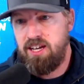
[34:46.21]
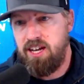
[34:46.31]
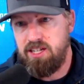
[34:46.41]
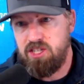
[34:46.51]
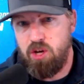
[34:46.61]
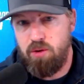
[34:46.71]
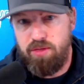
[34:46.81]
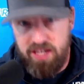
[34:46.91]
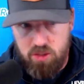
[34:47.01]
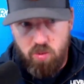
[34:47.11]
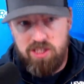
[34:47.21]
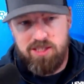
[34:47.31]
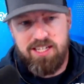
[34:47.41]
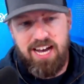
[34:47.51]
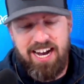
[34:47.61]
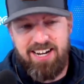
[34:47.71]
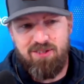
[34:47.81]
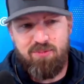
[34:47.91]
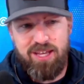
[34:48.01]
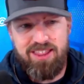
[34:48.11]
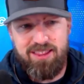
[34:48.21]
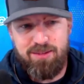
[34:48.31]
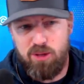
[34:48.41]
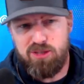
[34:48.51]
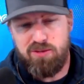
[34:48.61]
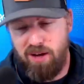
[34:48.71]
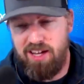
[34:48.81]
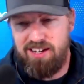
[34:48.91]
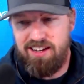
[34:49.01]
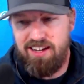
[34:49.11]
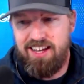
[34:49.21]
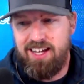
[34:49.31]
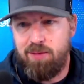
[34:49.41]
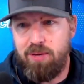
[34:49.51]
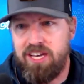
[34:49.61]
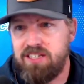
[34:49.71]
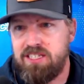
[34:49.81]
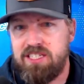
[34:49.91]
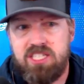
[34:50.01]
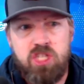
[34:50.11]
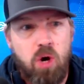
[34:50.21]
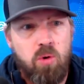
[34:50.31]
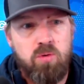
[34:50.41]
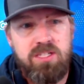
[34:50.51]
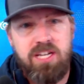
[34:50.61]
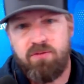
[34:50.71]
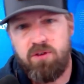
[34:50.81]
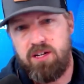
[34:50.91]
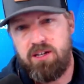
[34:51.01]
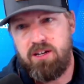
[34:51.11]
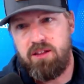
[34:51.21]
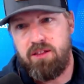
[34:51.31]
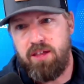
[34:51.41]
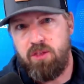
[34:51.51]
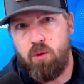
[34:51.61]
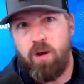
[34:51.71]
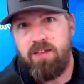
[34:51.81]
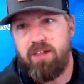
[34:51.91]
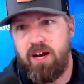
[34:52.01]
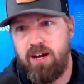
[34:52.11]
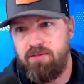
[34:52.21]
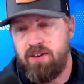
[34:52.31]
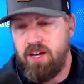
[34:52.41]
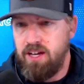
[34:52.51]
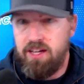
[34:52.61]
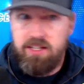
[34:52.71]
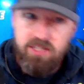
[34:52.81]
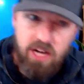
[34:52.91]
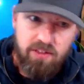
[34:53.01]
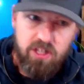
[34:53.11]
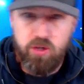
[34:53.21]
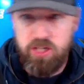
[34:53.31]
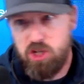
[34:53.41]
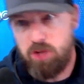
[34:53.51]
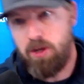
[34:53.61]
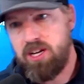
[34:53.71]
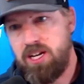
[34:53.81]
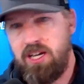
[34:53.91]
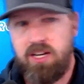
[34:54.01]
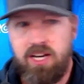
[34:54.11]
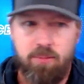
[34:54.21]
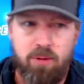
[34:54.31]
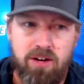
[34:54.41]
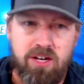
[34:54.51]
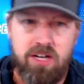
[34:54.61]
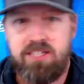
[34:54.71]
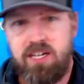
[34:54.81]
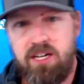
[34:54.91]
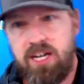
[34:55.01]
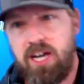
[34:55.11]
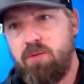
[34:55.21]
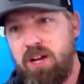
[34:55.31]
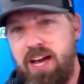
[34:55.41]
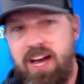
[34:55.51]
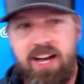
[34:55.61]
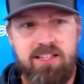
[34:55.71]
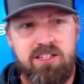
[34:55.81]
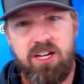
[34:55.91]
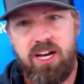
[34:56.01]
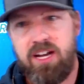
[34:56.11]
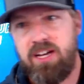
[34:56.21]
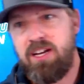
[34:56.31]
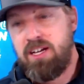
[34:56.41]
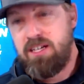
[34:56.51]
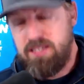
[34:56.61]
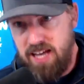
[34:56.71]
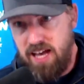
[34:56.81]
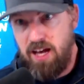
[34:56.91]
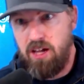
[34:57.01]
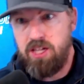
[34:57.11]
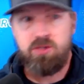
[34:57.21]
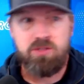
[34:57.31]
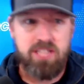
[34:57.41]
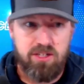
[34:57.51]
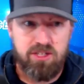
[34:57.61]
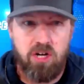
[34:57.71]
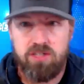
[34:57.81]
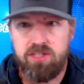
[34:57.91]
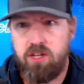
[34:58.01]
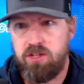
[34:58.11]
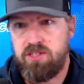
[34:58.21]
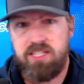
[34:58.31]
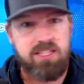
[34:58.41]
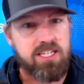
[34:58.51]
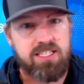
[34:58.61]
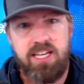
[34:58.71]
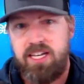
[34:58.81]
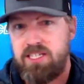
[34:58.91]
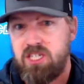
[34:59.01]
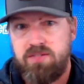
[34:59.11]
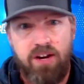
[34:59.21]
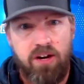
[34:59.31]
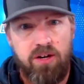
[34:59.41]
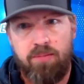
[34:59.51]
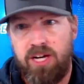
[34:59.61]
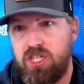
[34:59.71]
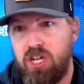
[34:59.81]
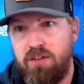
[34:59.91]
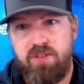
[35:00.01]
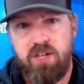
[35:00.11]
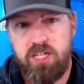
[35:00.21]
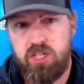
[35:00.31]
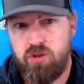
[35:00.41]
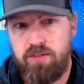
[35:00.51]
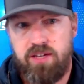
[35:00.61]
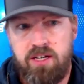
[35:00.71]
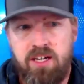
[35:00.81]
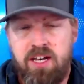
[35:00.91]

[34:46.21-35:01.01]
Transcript: And so this one's kind of been the most fun because it's so different than the way that I've done the traditional marketing. You got to put out content and you got to run ads and you got to sell and do sales calls and all those things. This thing is just very much affiliate driven.